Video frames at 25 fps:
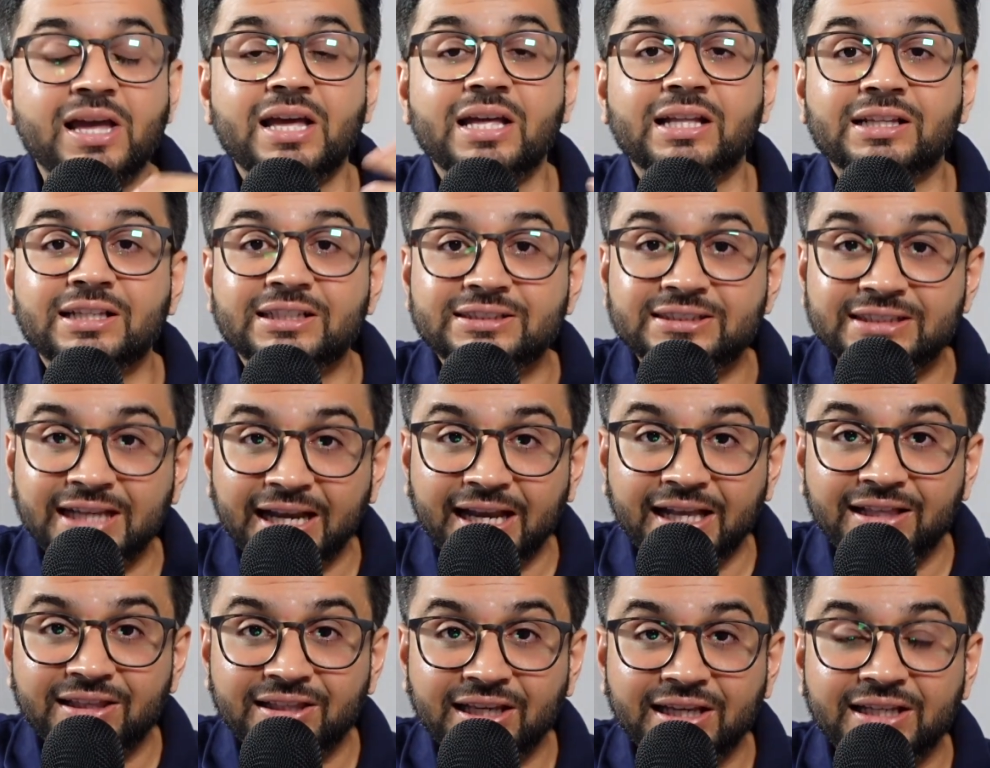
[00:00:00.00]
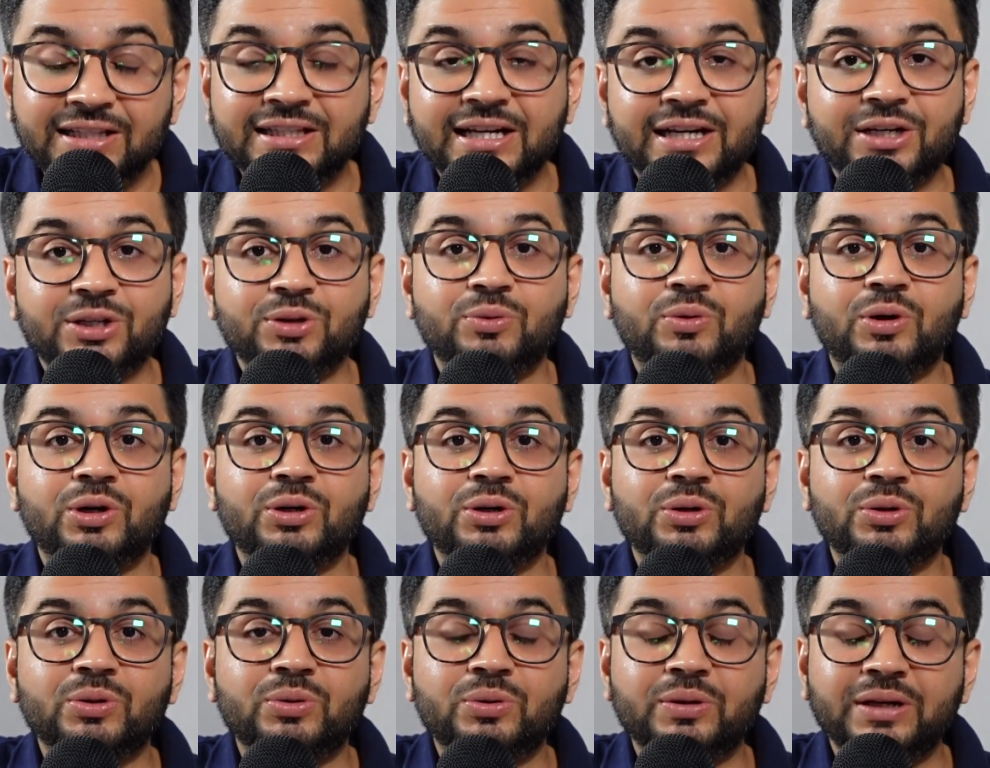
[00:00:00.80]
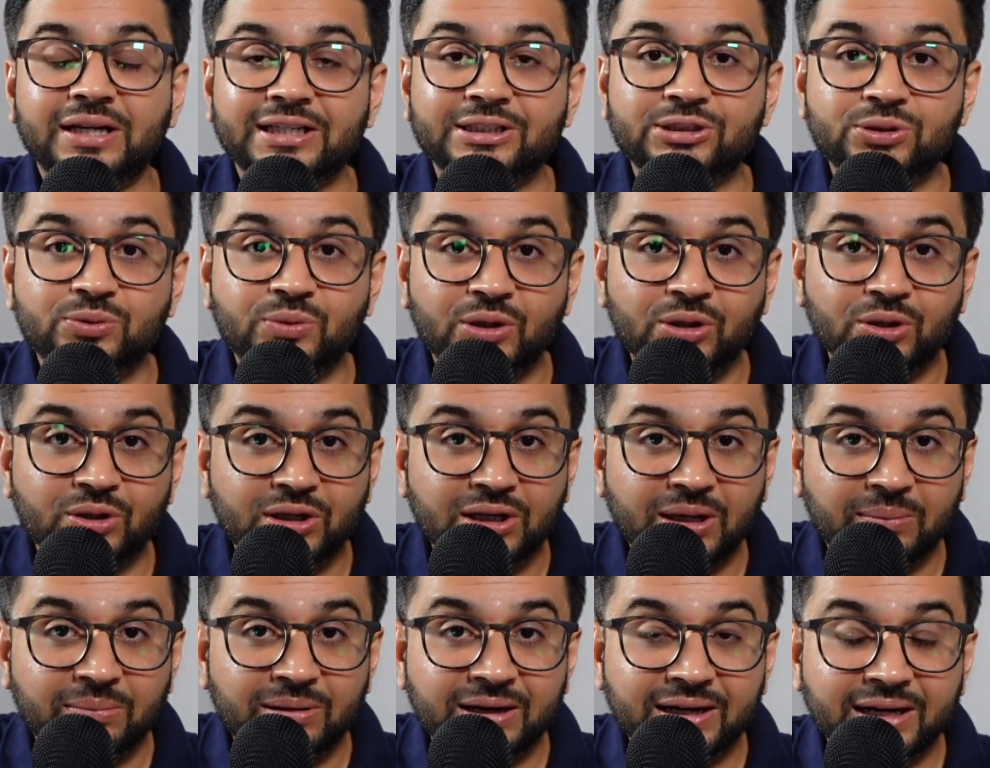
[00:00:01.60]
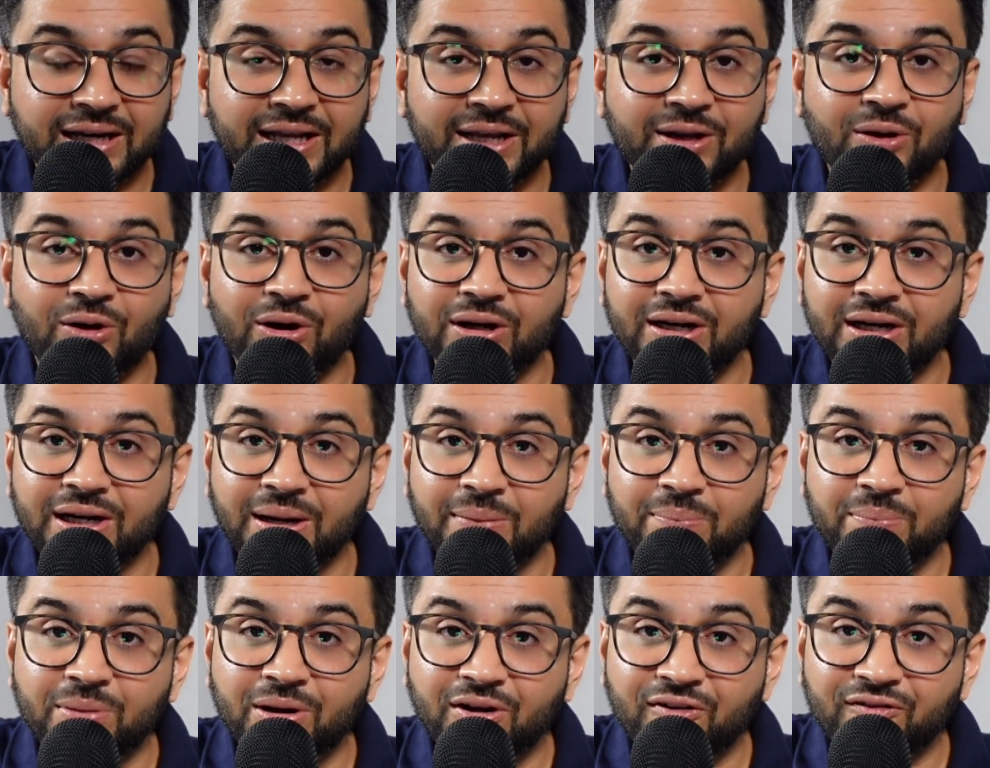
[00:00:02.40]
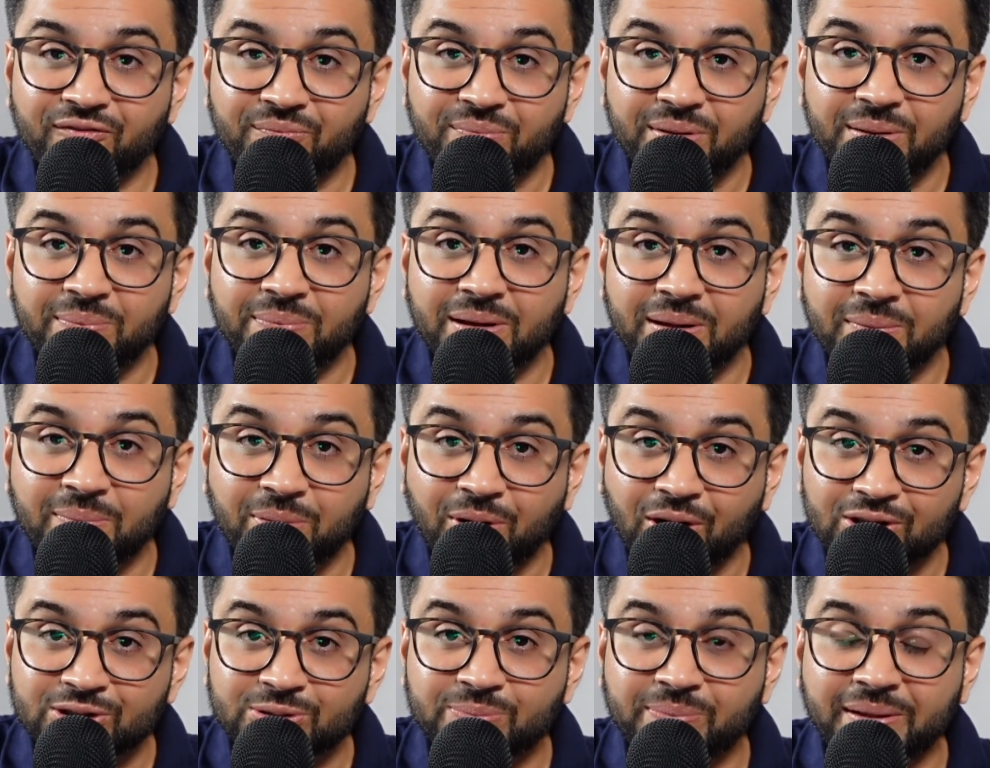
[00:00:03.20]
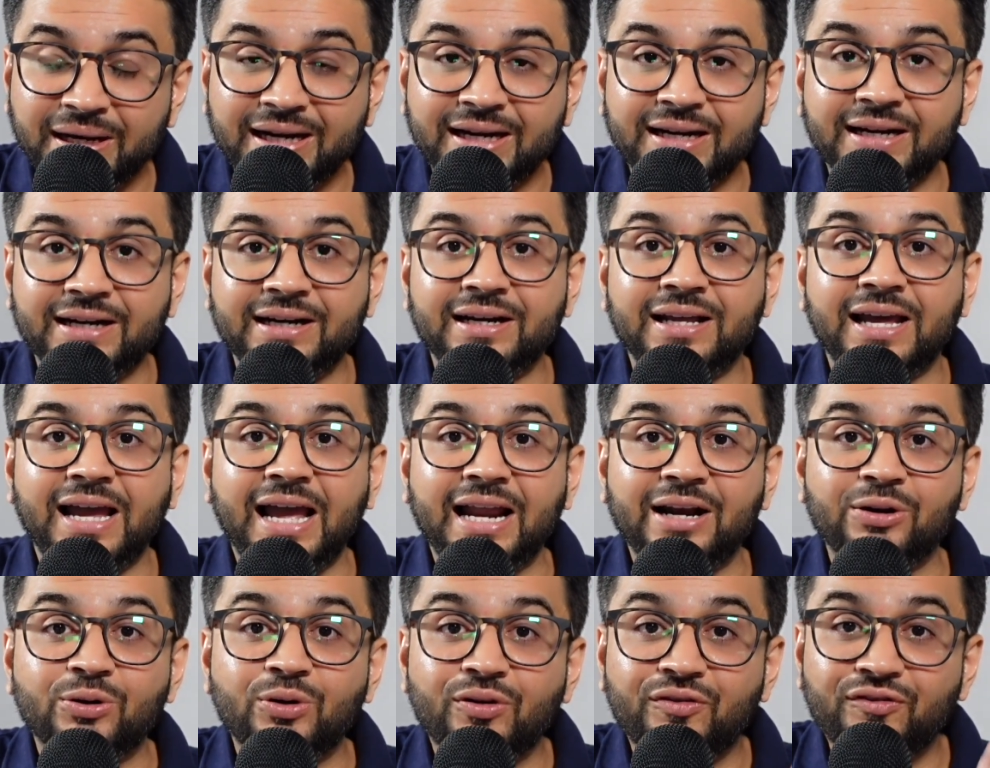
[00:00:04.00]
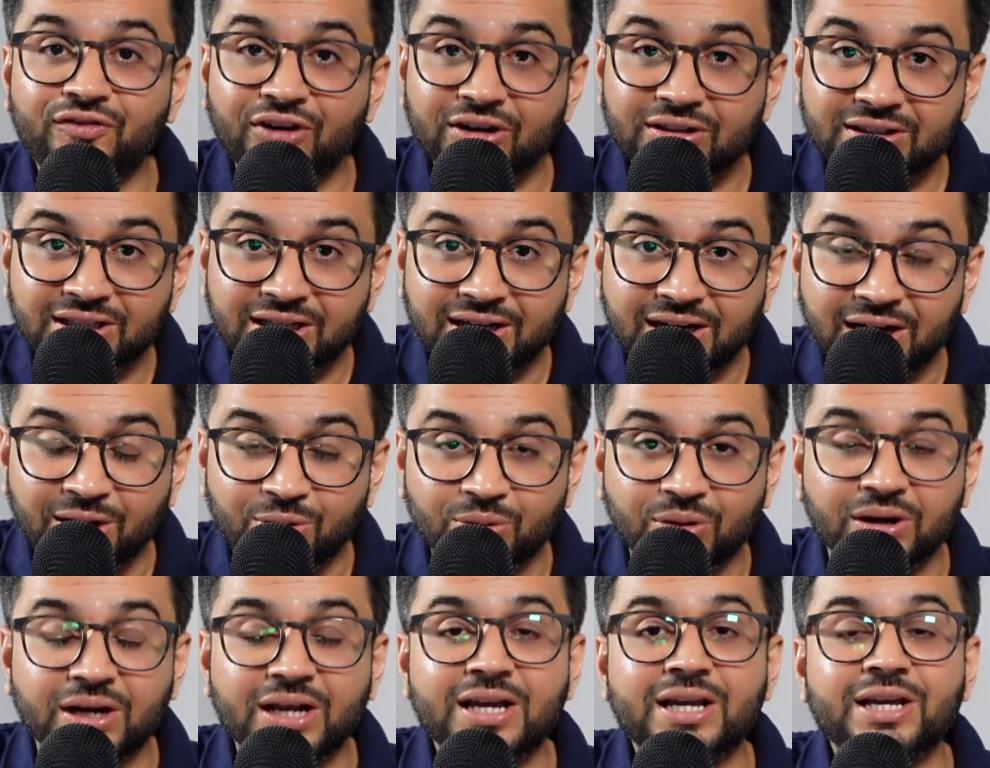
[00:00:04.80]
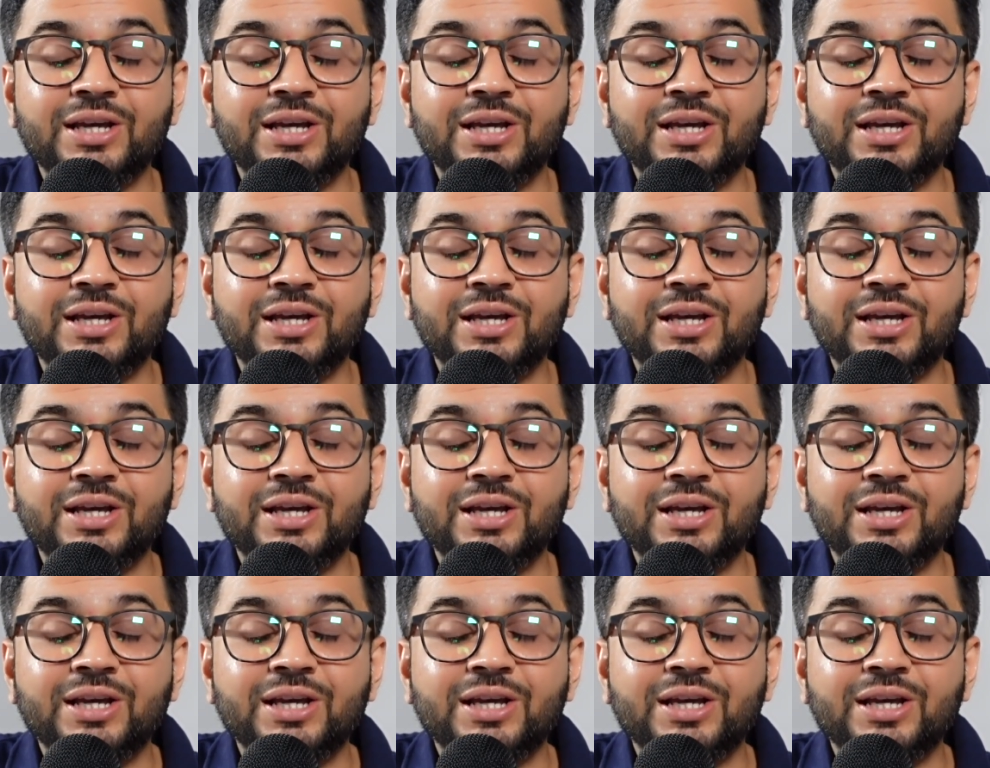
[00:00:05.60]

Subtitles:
The second thing that you want to do is you want to double click on number of people prospected and go further down.